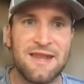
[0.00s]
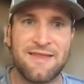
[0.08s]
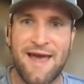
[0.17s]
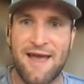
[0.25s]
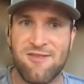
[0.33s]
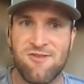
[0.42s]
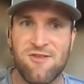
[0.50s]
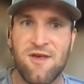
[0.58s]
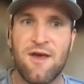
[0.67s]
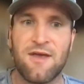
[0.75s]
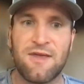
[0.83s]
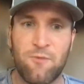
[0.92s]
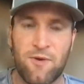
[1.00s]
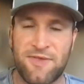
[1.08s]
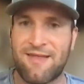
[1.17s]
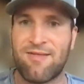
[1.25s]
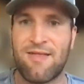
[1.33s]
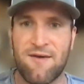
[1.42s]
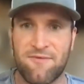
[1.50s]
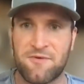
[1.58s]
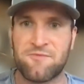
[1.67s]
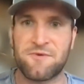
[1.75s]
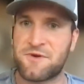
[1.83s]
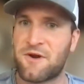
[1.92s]
and that's with a levered
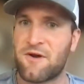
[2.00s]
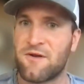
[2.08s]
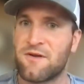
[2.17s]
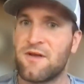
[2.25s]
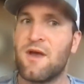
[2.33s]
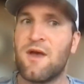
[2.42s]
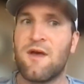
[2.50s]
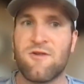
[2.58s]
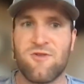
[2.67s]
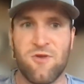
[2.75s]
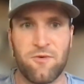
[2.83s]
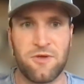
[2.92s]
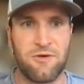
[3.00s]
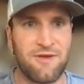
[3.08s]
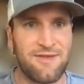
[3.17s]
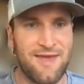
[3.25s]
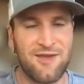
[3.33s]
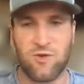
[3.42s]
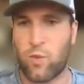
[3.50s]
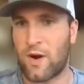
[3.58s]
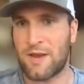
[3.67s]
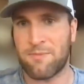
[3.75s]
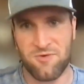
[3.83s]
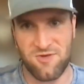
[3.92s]
return. So you could take
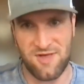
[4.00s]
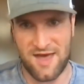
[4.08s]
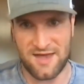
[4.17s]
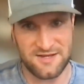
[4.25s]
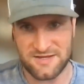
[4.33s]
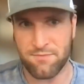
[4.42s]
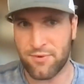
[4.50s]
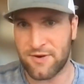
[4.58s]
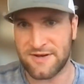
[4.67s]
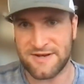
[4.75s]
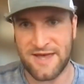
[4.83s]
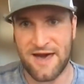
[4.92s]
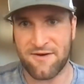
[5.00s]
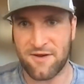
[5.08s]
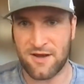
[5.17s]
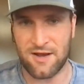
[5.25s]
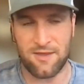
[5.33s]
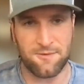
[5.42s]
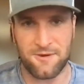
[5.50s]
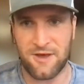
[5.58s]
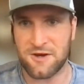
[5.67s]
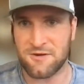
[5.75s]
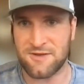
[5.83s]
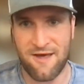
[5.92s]
20%, put it down on a
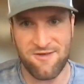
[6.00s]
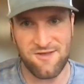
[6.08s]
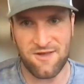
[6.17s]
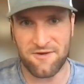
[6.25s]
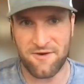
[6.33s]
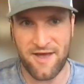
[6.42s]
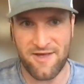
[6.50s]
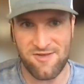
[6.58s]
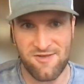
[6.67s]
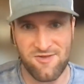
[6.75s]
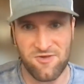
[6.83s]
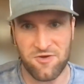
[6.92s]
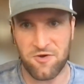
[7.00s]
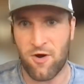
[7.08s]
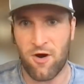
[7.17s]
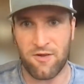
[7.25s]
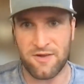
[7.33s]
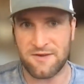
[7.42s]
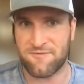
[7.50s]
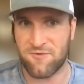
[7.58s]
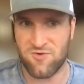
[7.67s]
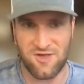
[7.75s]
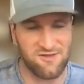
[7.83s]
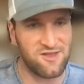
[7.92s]
$300,000 asset. So you're all in for
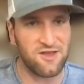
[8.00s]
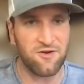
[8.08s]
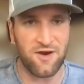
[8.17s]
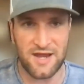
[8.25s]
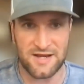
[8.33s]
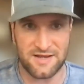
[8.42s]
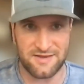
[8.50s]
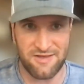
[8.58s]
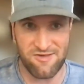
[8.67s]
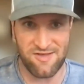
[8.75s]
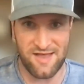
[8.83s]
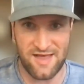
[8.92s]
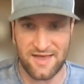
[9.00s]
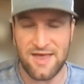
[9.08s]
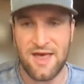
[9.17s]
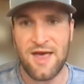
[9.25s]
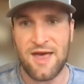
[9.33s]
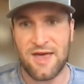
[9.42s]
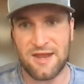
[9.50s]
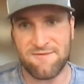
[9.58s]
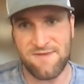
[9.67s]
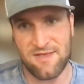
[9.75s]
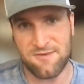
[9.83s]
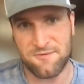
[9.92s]
60 grand on this thing. And if
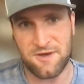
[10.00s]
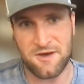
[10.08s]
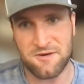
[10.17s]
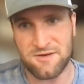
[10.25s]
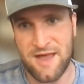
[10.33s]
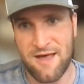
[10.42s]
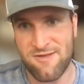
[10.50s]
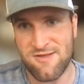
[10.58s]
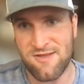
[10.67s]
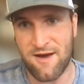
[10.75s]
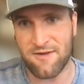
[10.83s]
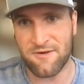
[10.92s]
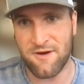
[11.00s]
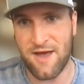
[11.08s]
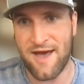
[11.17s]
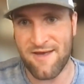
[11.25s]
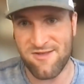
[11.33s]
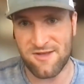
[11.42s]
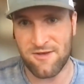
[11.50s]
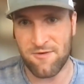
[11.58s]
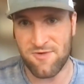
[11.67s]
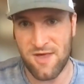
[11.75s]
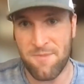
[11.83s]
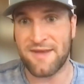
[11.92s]
that $300,000 asset
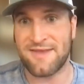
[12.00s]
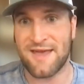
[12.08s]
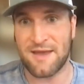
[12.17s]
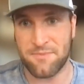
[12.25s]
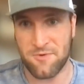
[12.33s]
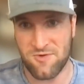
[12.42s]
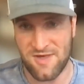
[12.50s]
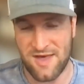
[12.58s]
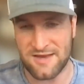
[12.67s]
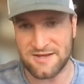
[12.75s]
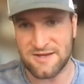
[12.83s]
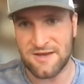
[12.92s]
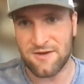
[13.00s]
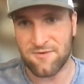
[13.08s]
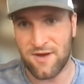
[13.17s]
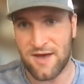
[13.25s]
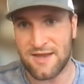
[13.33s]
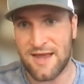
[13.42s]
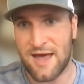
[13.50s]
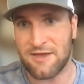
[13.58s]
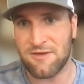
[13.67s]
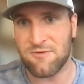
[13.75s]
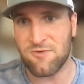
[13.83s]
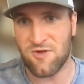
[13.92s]
goes up by 10%, right now
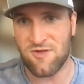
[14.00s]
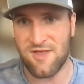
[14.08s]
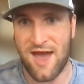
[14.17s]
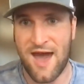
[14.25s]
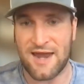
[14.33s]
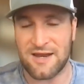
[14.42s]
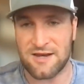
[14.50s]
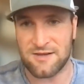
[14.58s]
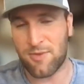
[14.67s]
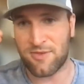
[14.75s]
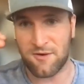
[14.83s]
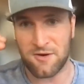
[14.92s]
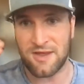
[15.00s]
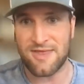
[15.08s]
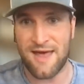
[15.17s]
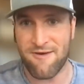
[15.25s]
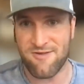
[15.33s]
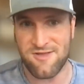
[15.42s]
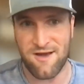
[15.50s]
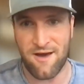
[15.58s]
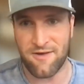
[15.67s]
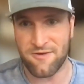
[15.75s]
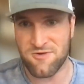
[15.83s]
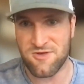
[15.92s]
you just added
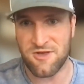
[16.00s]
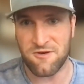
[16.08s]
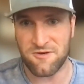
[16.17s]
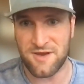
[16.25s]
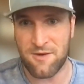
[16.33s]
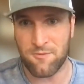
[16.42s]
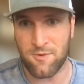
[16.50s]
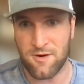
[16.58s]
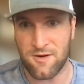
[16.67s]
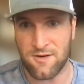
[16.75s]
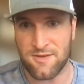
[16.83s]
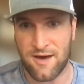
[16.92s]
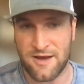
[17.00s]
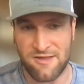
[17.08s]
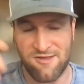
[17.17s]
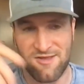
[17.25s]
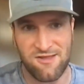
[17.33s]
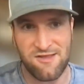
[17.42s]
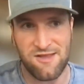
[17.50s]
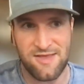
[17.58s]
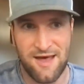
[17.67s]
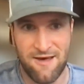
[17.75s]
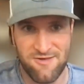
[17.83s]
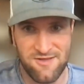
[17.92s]
$30,000 to your net worth on a
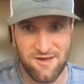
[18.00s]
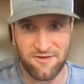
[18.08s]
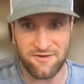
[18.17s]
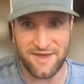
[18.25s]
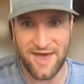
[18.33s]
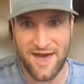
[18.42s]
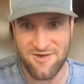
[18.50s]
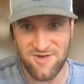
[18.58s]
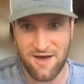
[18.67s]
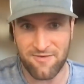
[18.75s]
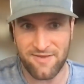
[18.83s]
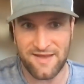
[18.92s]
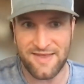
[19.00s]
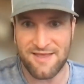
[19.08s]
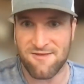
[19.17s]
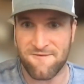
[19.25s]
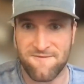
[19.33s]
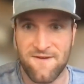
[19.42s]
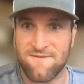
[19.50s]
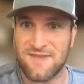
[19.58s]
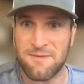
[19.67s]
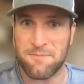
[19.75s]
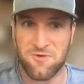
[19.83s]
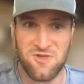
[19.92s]
$60,000 cash outlay. That's a
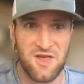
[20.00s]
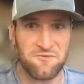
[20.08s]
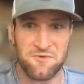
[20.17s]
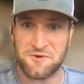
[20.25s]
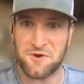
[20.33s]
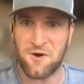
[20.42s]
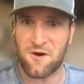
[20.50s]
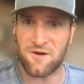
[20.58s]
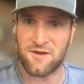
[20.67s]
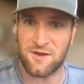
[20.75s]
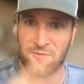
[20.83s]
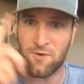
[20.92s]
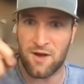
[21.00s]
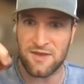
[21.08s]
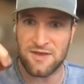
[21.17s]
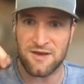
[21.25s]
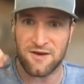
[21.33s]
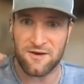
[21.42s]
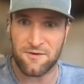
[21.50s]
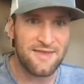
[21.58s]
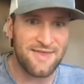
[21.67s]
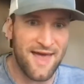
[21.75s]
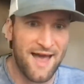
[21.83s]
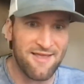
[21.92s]
50% return in 1 year.
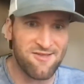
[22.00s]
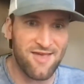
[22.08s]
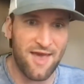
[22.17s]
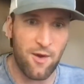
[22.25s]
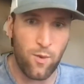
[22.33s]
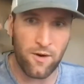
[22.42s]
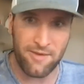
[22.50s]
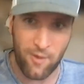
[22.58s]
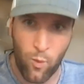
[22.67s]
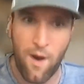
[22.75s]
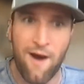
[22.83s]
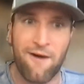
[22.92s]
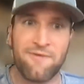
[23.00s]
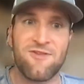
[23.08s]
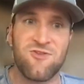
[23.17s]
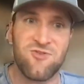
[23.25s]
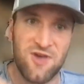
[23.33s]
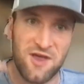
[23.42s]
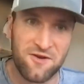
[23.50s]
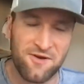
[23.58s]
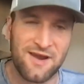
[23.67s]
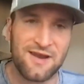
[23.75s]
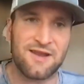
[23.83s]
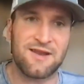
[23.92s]
That's where wealth is
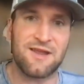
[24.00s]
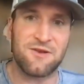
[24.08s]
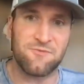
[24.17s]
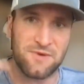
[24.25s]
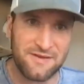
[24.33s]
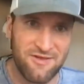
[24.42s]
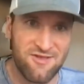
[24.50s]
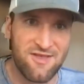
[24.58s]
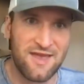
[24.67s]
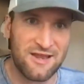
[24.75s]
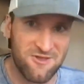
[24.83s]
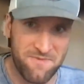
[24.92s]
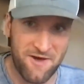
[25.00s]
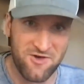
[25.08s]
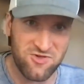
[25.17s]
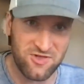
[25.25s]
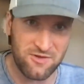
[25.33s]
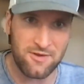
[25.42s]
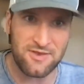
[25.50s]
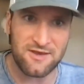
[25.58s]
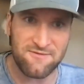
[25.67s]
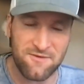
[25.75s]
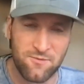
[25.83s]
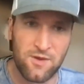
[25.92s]
generated in real estate, especially
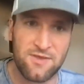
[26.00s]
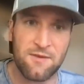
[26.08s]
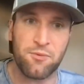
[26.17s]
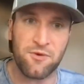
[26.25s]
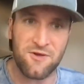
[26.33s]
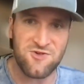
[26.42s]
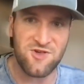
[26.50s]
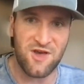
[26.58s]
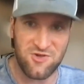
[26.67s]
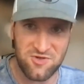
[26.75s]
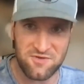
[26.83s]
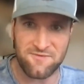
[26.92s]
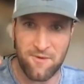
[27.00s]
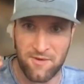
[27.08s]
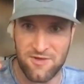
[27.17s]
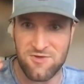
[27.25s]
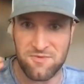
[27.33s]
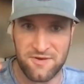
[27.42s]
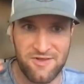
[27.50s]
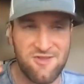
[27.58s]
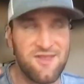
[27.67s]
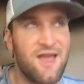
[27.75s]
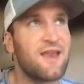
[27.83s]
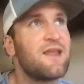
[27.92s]
with appreciation focused real
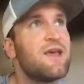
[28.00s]
estate.